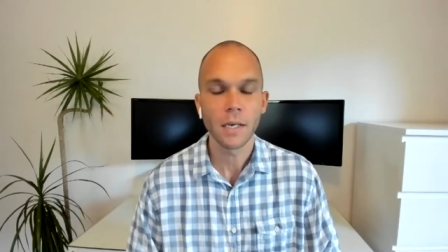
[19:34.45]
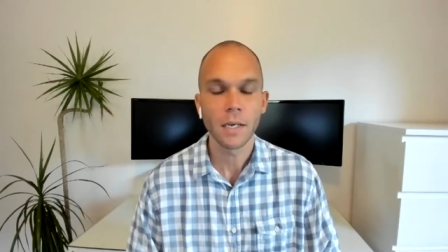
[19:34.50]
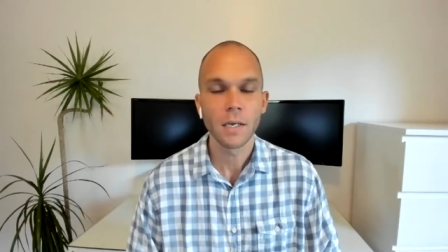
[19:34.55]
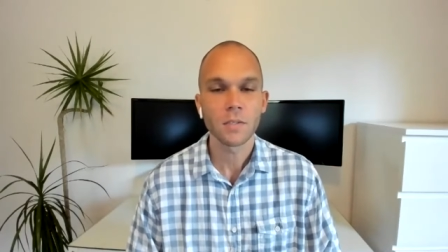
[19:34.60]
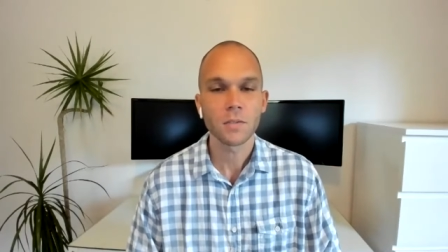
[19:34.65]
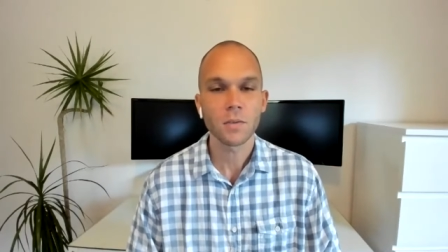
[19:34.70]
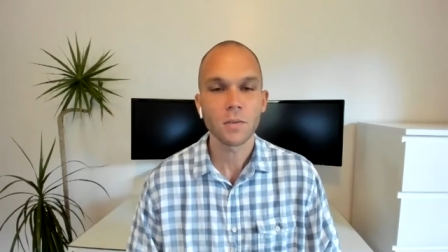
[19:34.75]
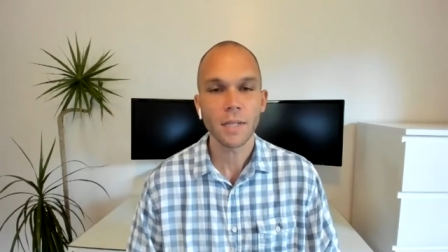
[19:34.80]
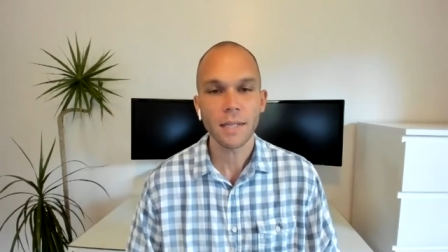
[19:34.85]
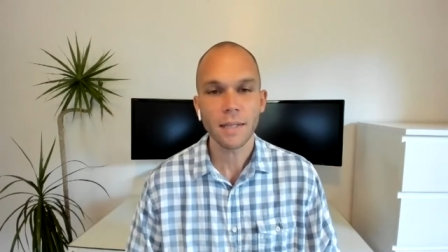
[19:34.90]

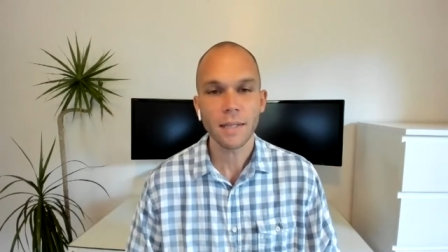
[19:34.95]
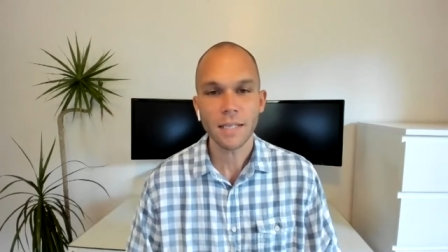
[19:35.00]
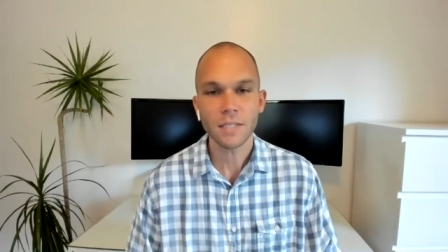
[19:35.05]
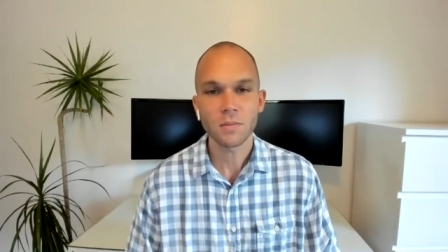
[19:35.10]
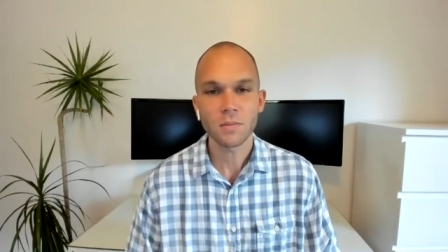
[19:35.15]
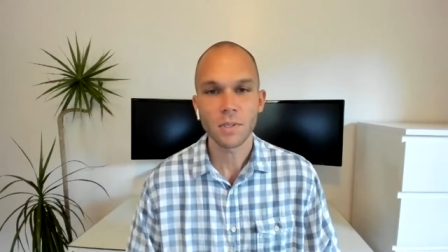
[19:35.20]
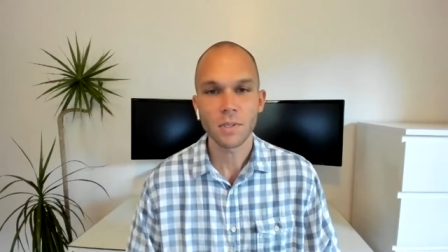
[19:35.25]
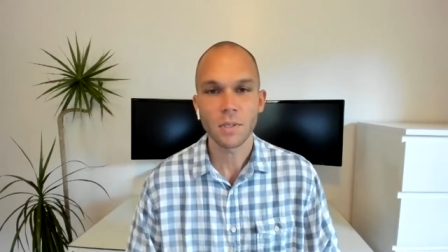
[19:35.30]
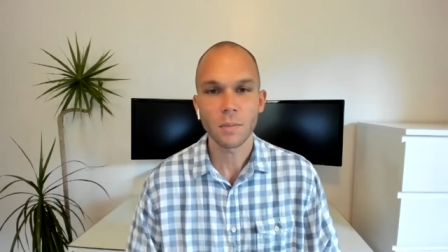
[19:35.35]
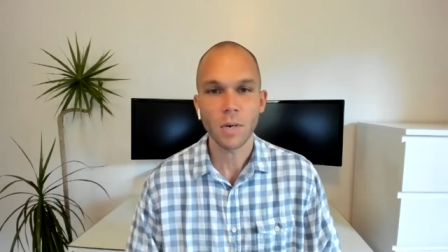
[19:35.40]
So that, that's
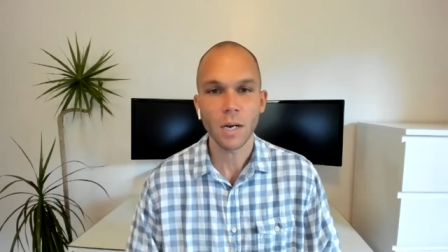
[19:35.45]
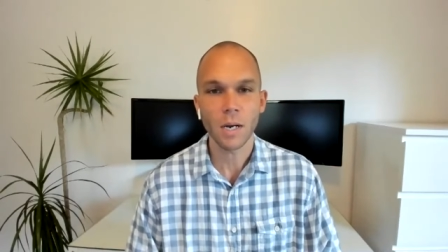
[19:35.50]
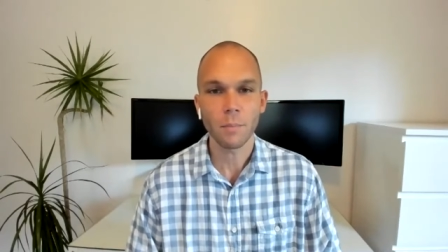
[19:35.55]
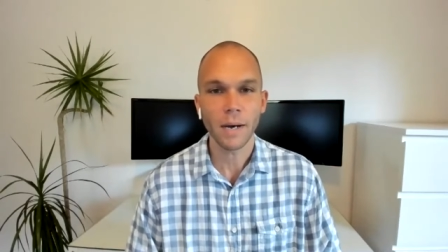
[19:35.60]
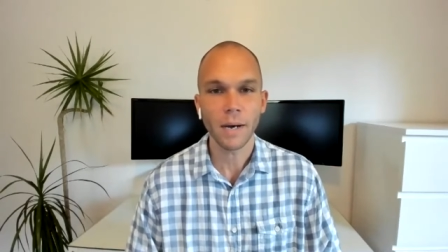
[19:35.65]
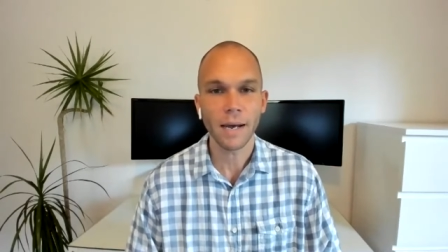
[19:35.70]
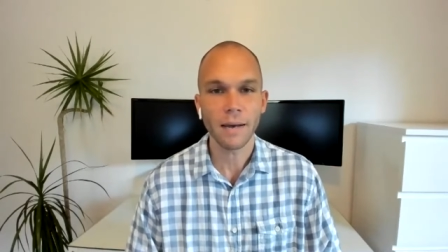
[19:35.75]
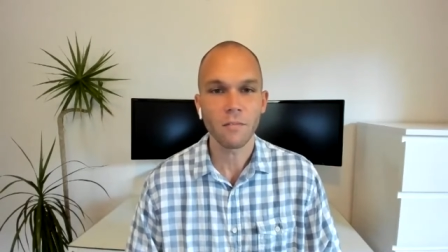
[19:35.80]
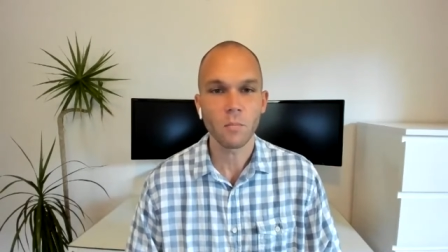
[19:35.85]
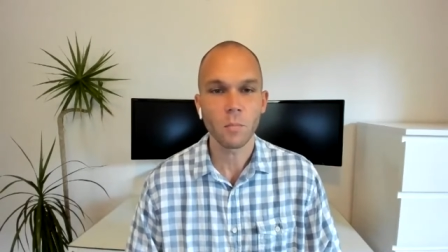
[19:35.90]
really the problem
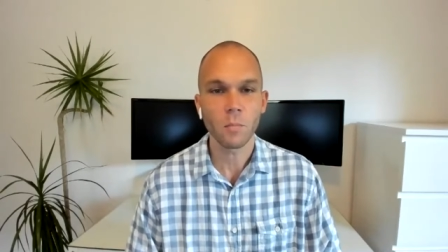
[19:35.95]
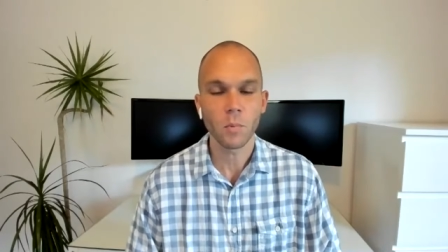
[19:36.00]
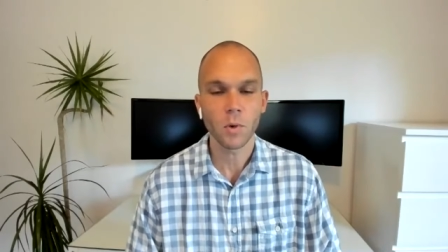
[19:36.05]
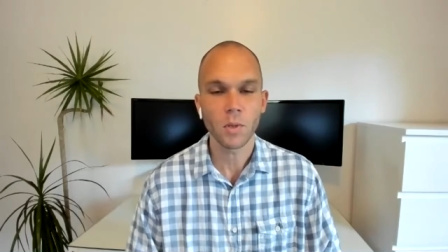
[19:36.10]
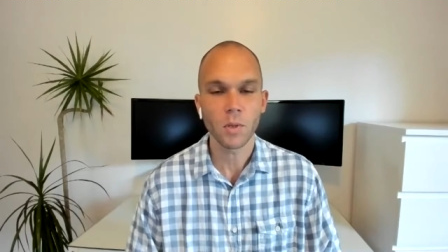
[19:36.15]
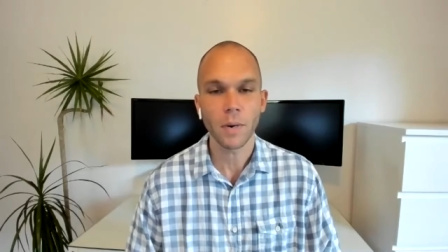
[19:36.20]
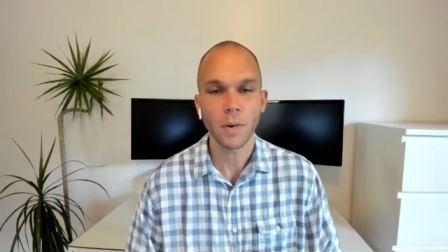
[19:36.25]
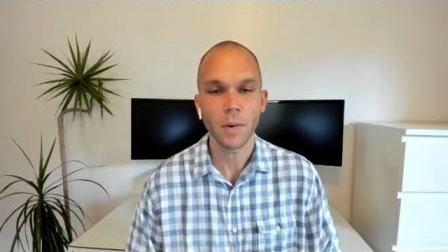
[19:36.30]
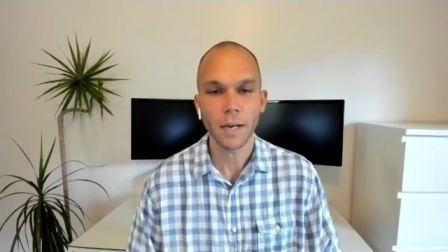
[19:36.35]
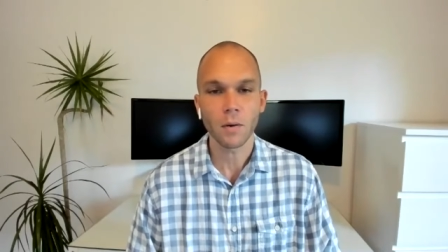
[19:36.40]
I have with
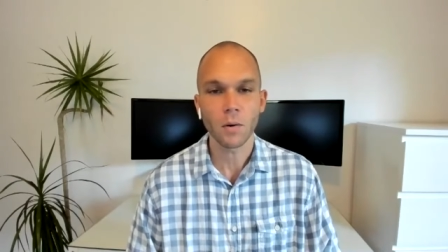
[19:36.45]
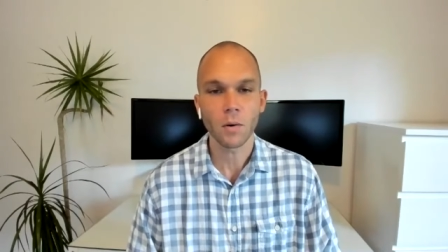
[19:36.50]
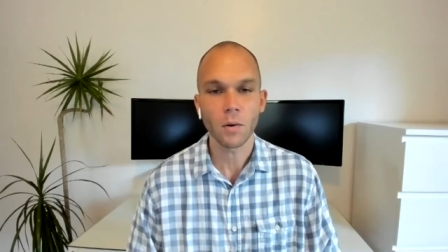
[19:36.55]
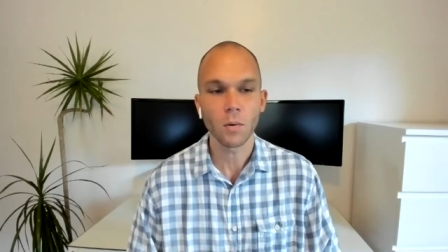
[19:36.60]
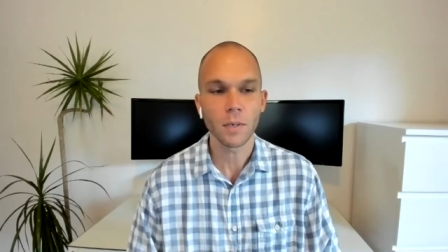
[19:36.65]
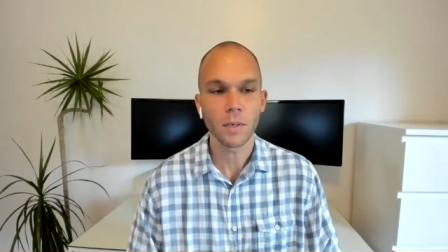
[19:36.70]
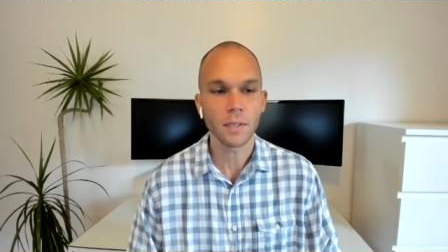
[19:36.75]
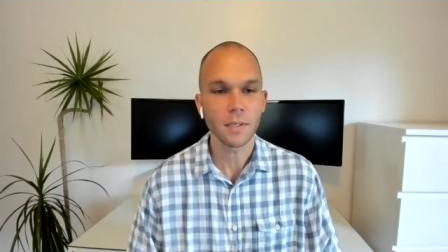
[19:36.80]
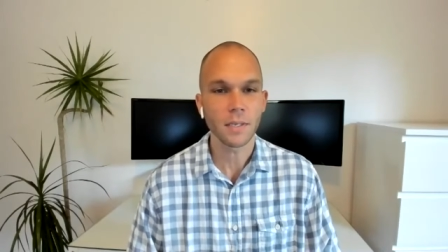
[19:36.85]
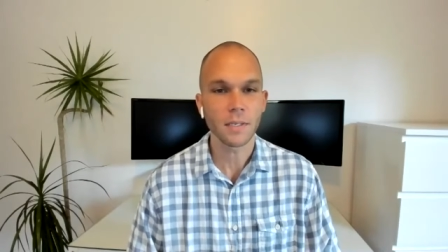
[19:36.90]
buy and hold.
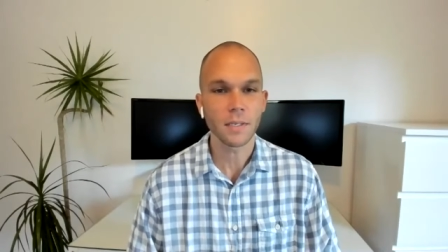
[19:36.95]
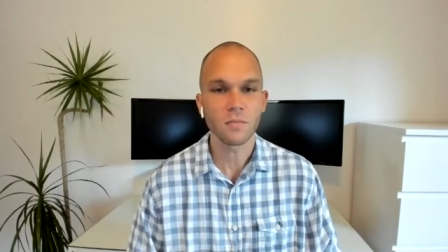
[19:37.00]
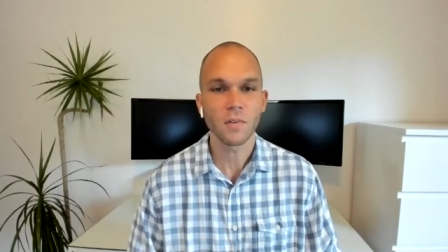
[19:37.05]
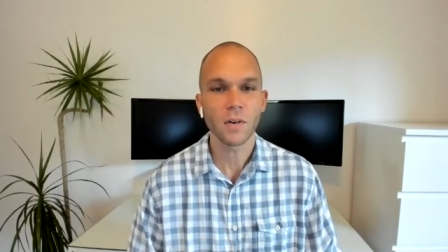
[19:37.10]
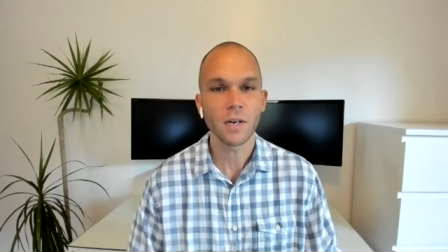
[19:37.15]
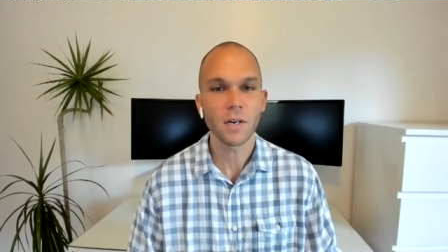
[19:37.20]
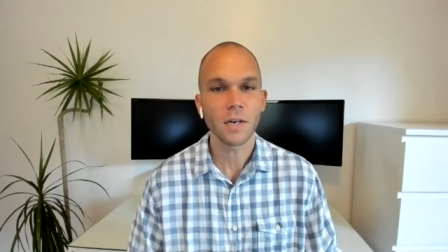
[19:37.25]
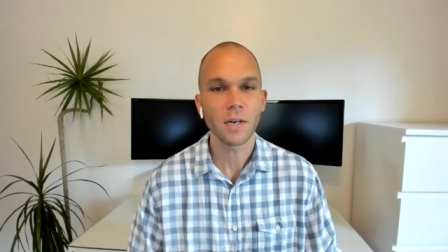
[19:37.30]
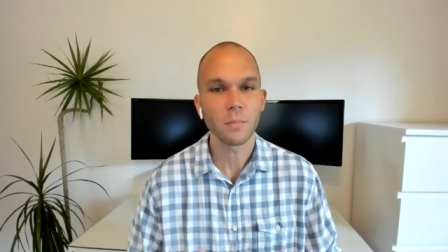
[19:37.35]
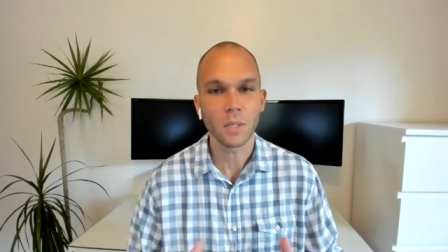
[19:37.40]
It, it's
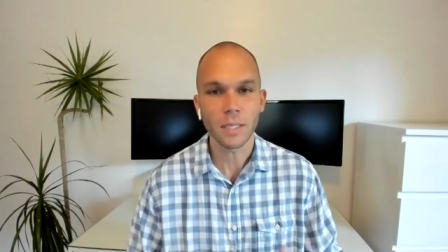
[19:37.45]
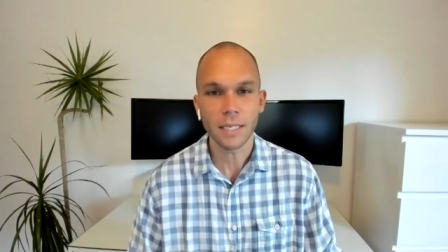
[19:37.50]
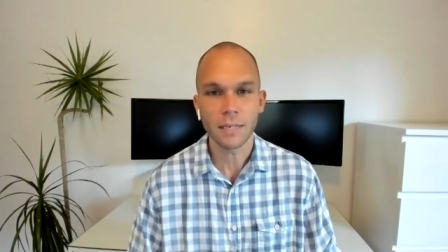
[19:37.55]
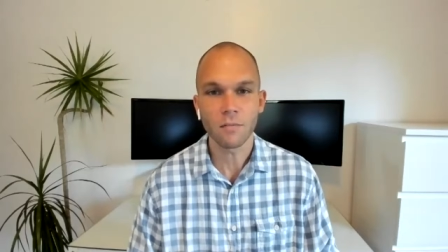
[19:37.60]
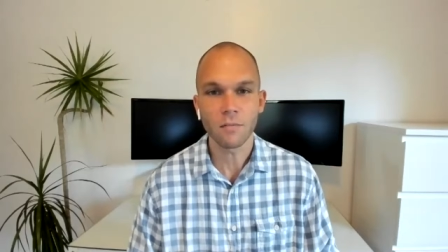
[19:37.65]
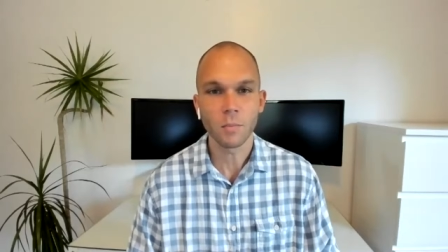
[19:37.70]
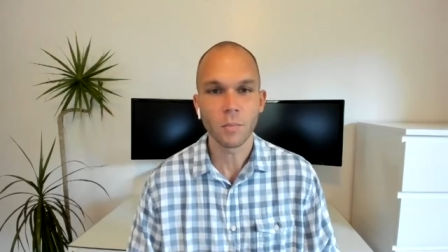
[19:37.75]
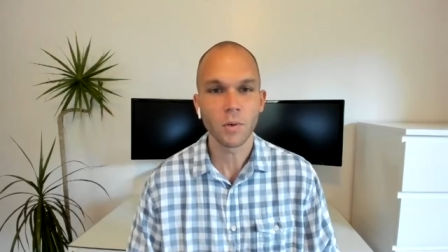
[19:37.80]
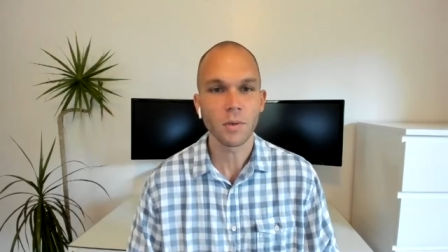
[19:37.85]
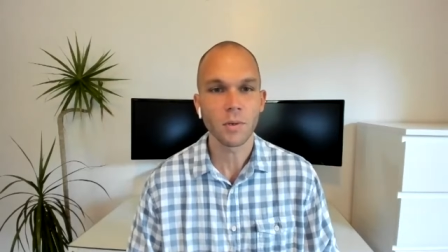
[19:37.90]
very
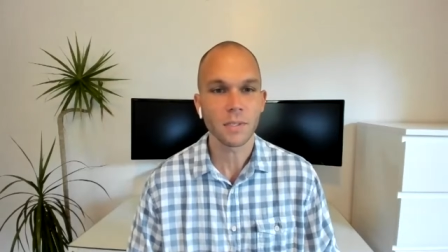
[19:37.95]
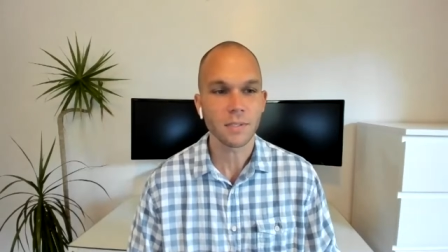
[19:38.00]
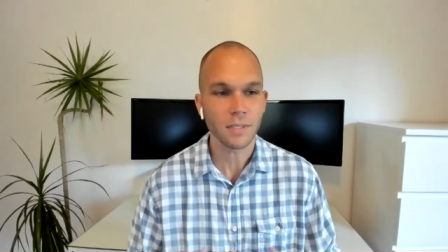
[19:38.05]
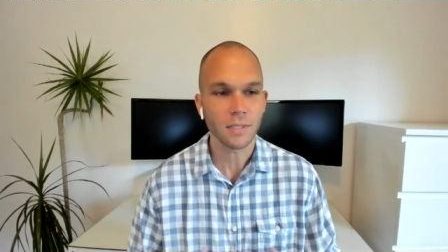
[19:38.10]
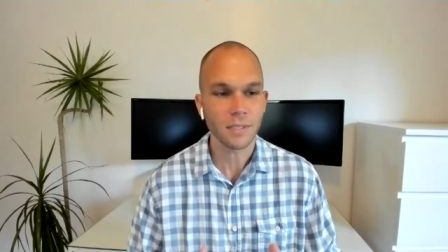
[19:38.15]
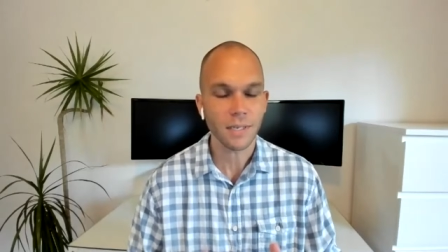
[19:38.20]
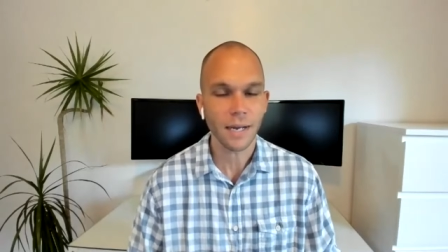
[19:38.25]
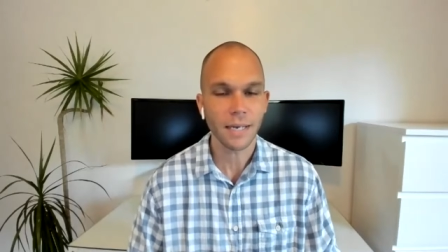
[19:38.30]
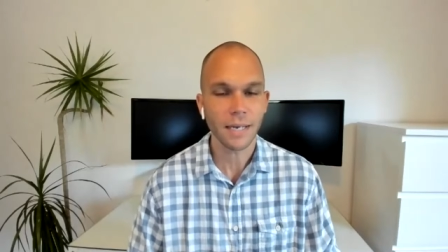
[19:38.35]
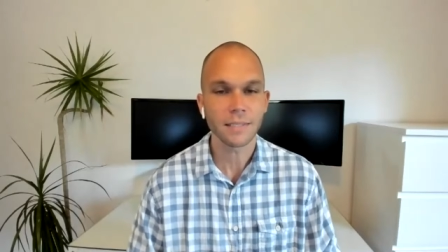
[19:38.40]
believable, it's
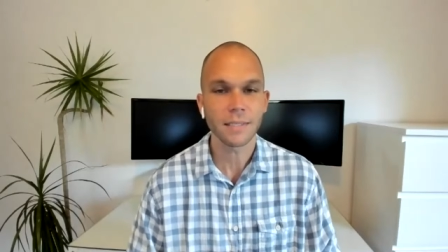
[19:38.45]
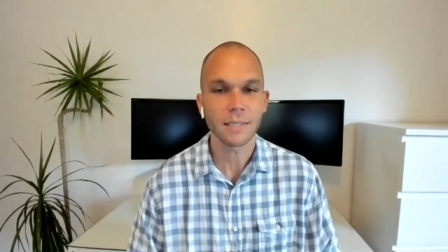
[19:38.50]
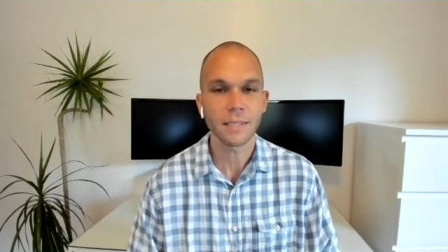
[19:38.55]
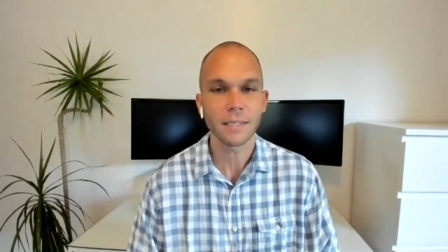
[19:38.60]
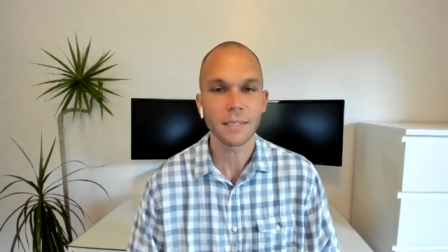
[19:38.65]
enticing,